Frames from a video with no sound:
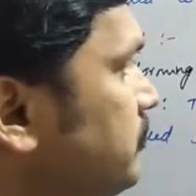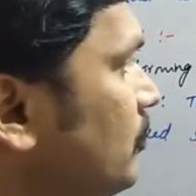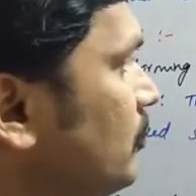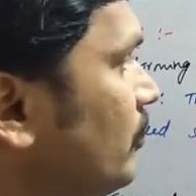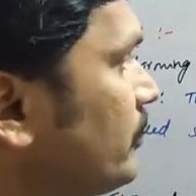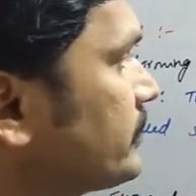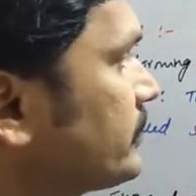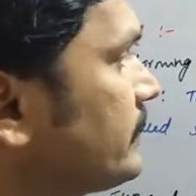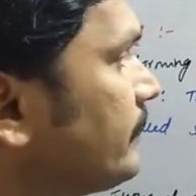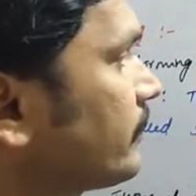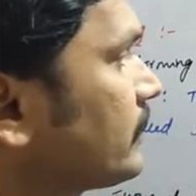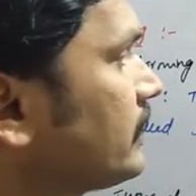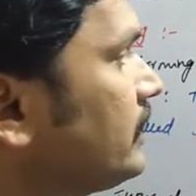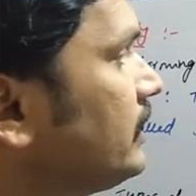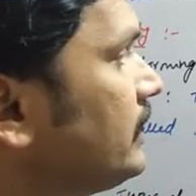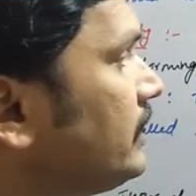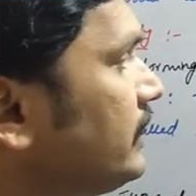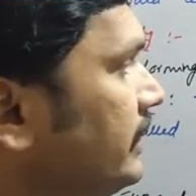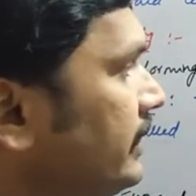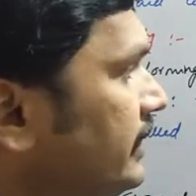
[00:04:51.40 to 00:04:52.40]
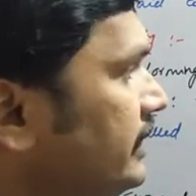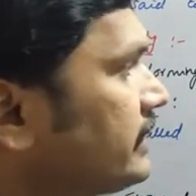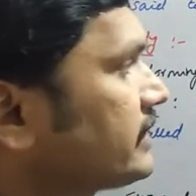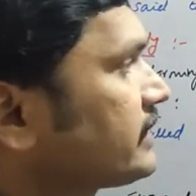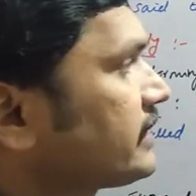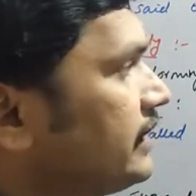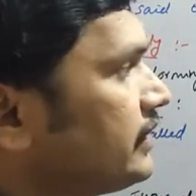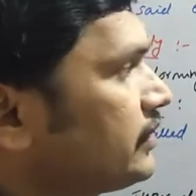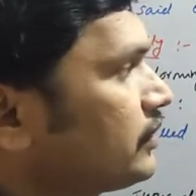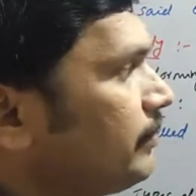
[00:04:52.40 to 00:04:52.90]
force, it
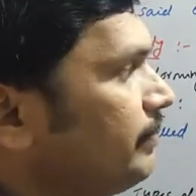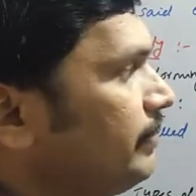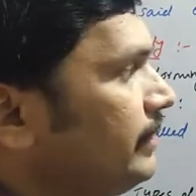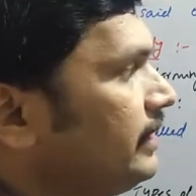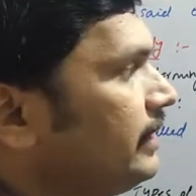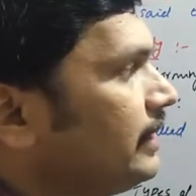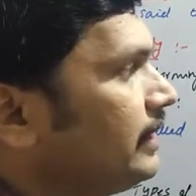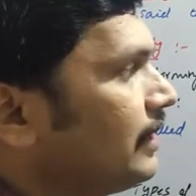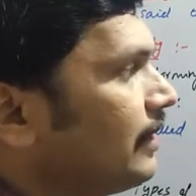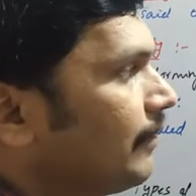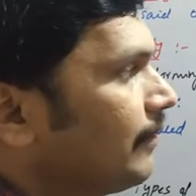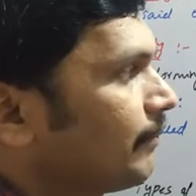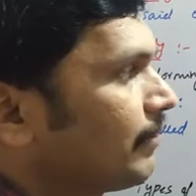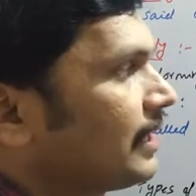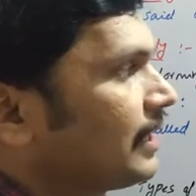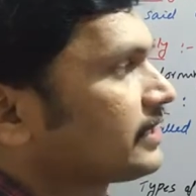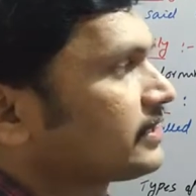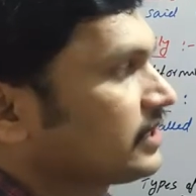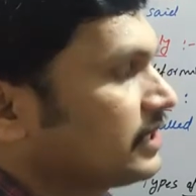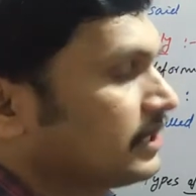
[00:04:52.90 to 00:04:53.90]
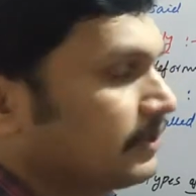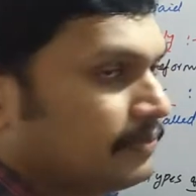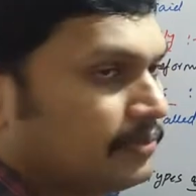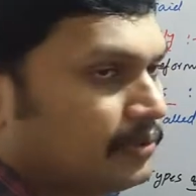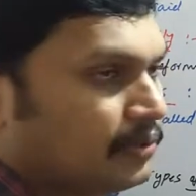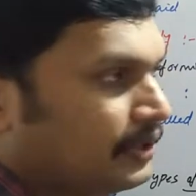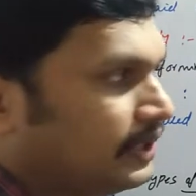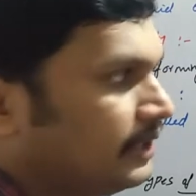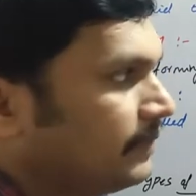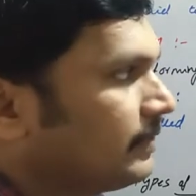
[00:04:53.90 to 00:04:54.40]
is said to be plastic
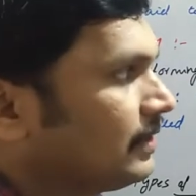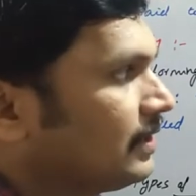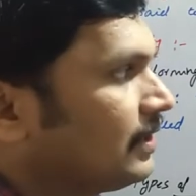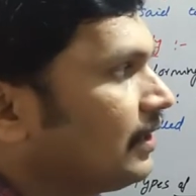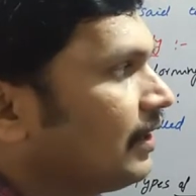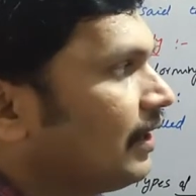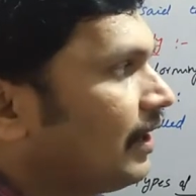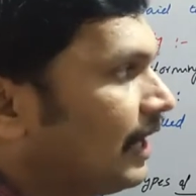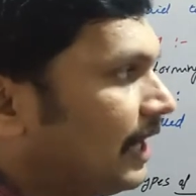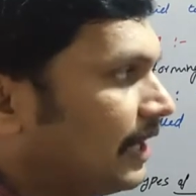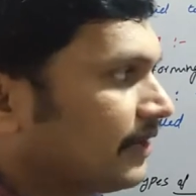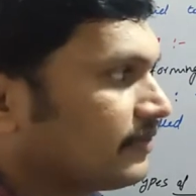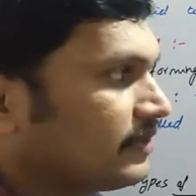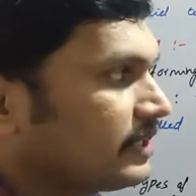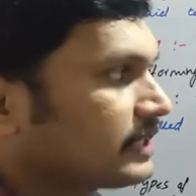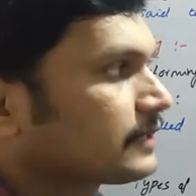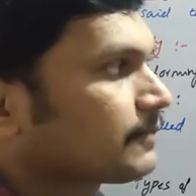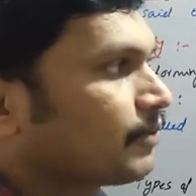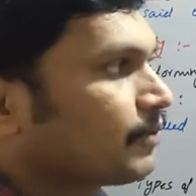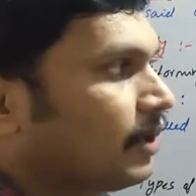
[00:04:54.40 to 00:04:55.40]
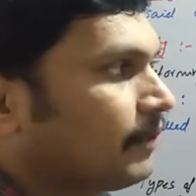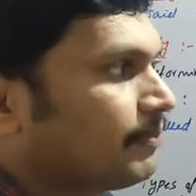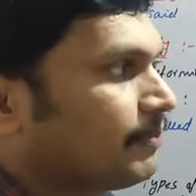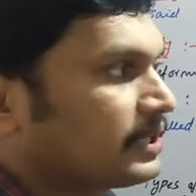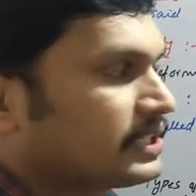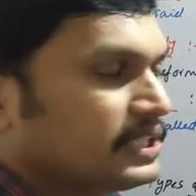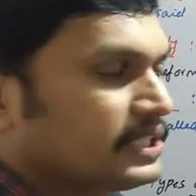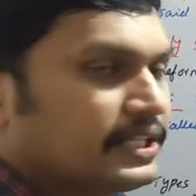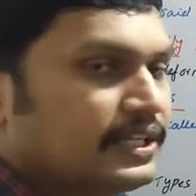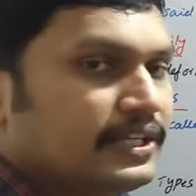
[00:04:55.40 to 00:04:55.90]
body, and this
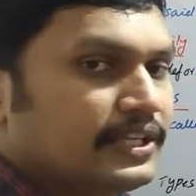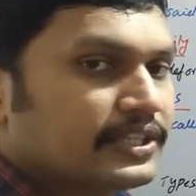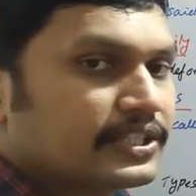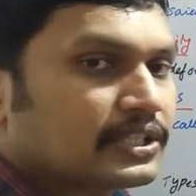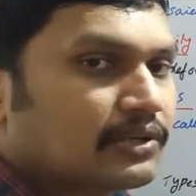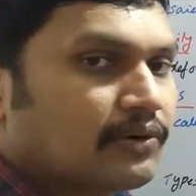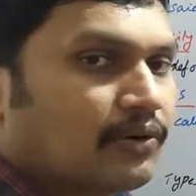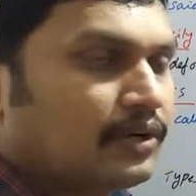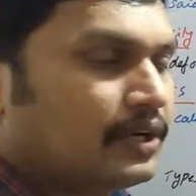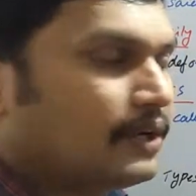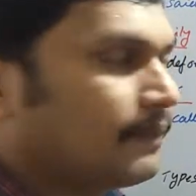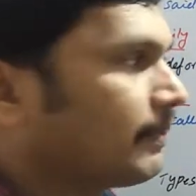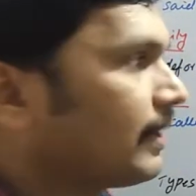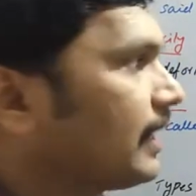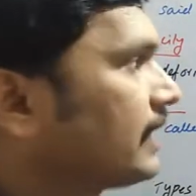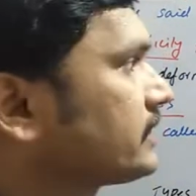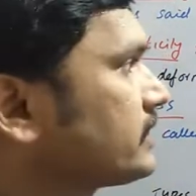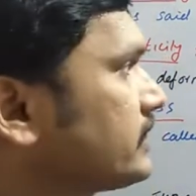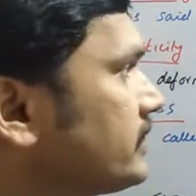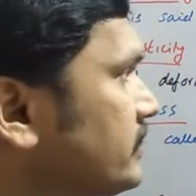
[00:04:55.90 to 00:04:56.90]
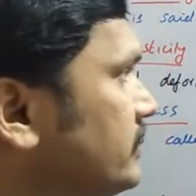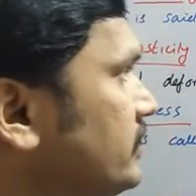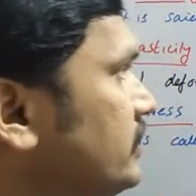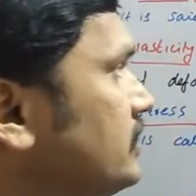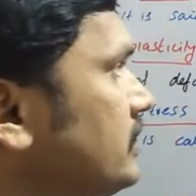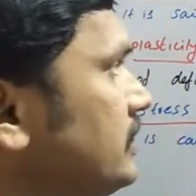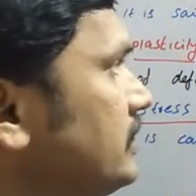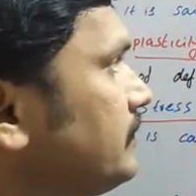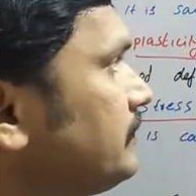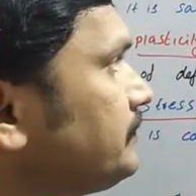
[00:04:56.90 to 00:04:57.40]
property is called
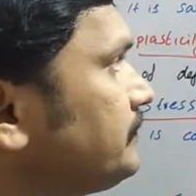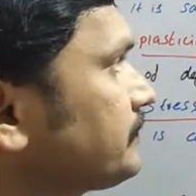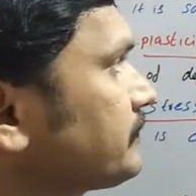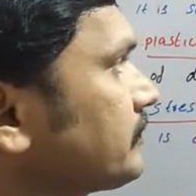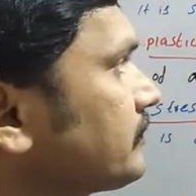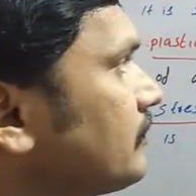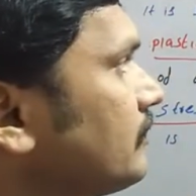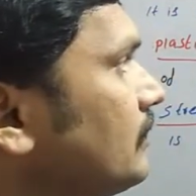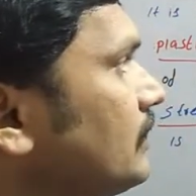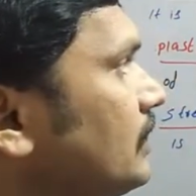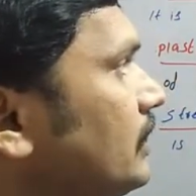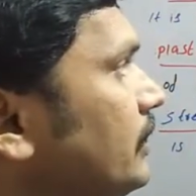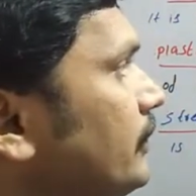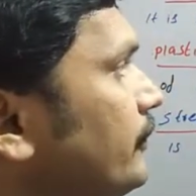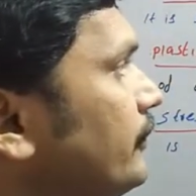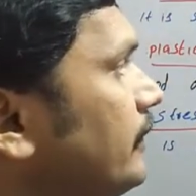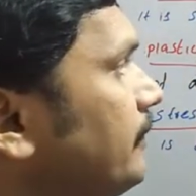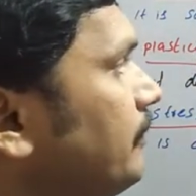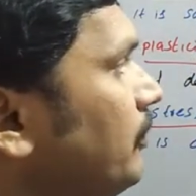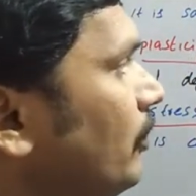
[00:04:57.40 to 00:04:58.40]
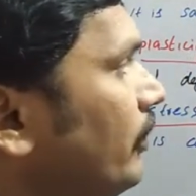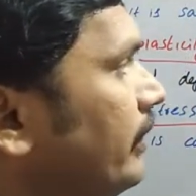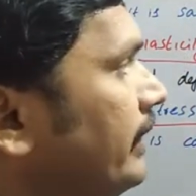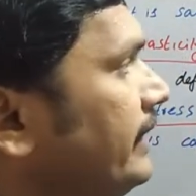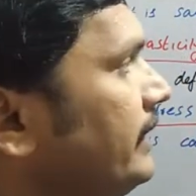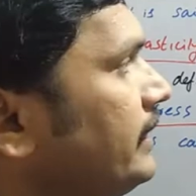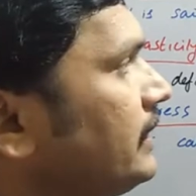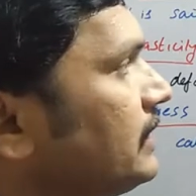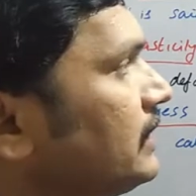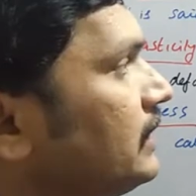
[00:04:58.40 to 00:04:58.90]
plasticity. If a
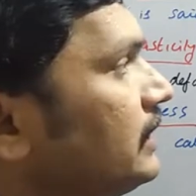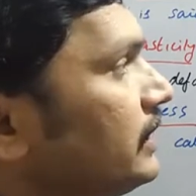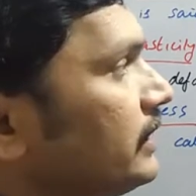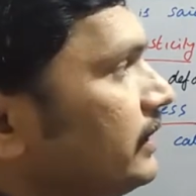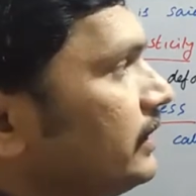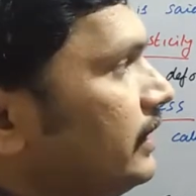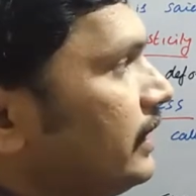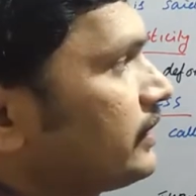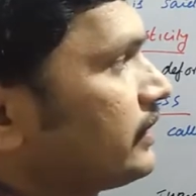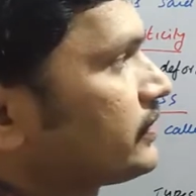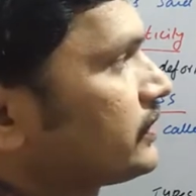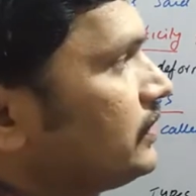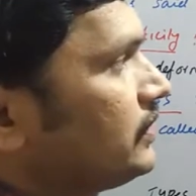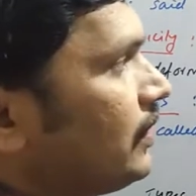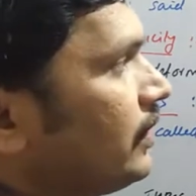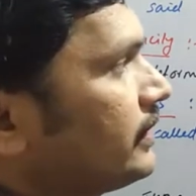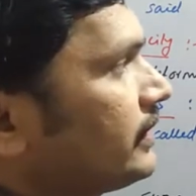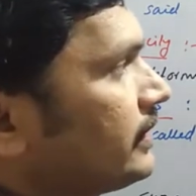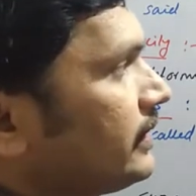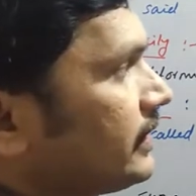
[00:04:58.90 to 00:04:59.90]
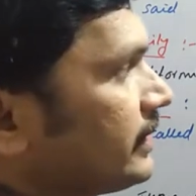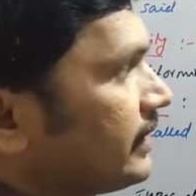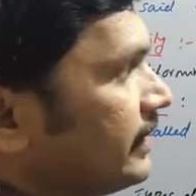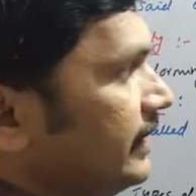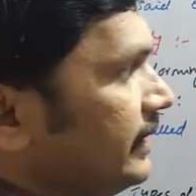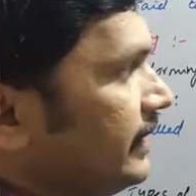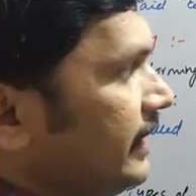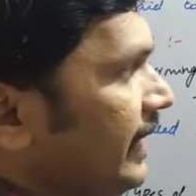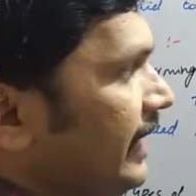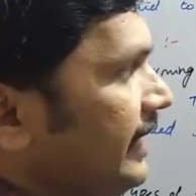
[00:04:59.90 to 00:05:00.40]
body does not
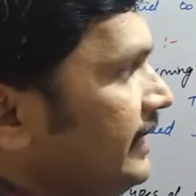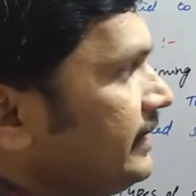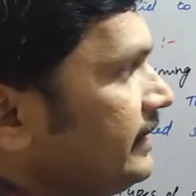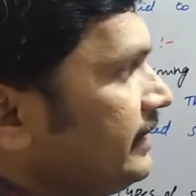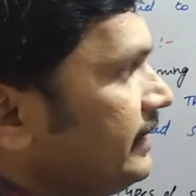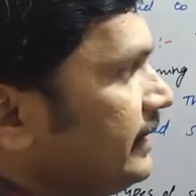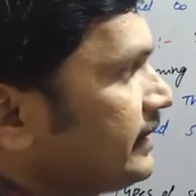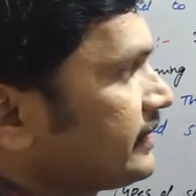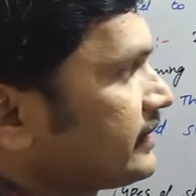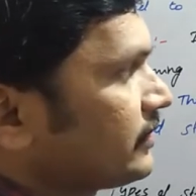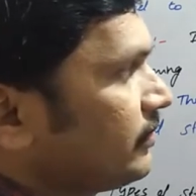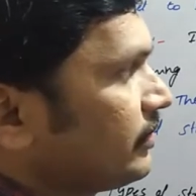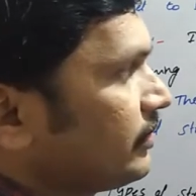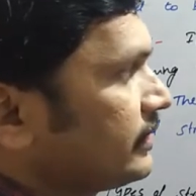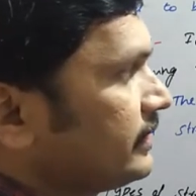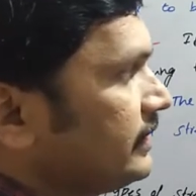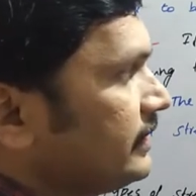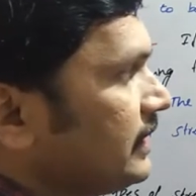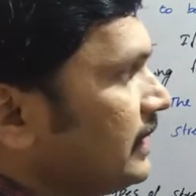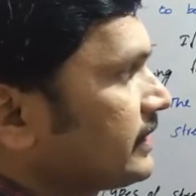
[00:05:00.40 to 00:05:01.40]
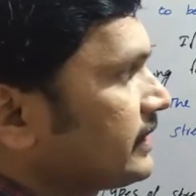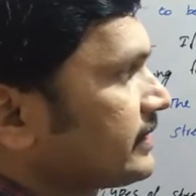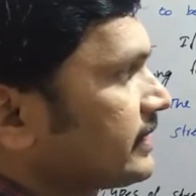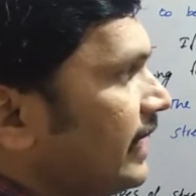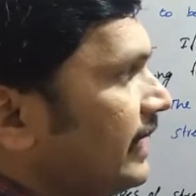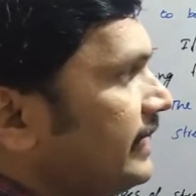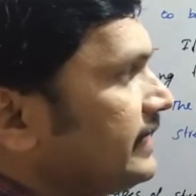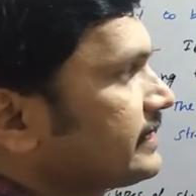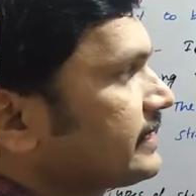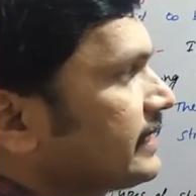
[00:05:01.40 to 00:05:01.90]
regain its original
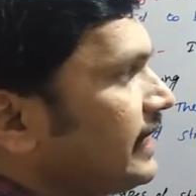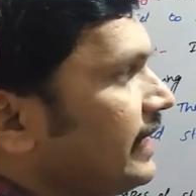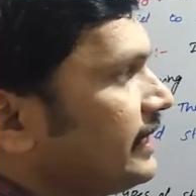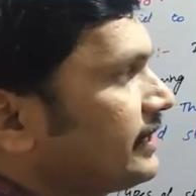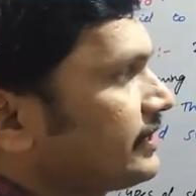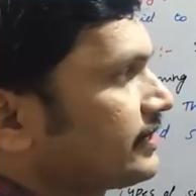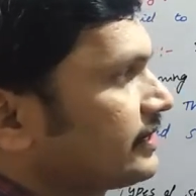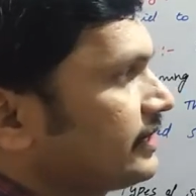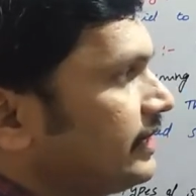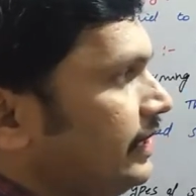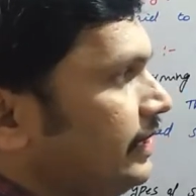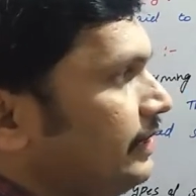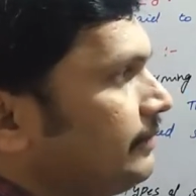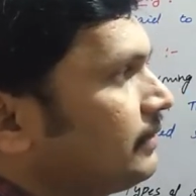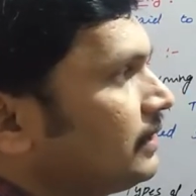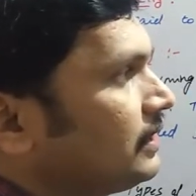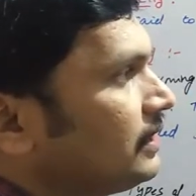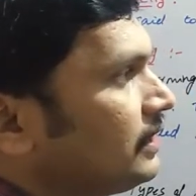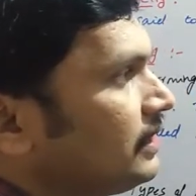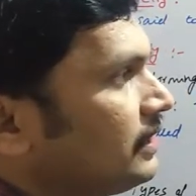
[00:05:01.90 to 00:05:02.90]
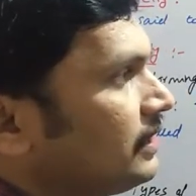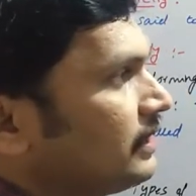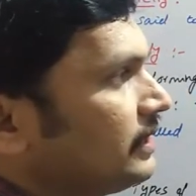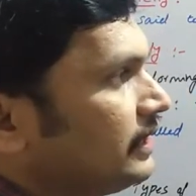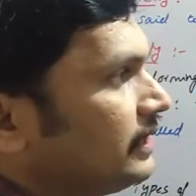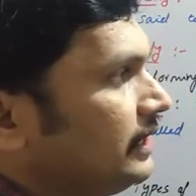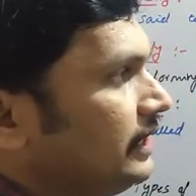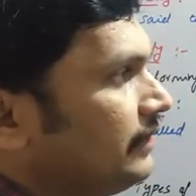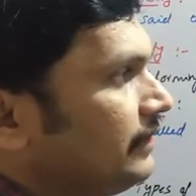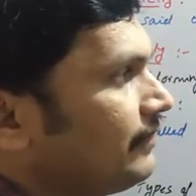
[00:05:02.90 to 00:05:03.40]
size and shape
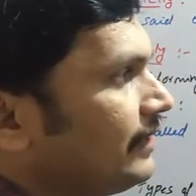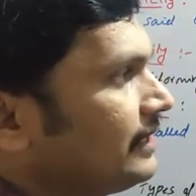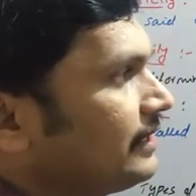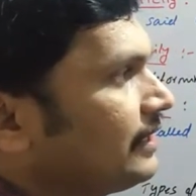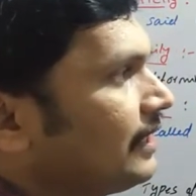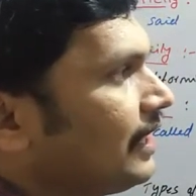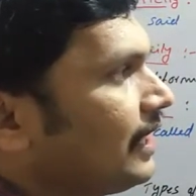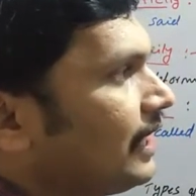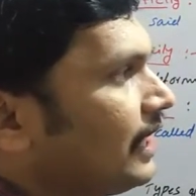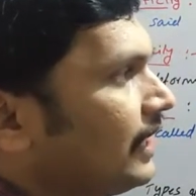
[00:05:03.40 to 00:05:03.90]
even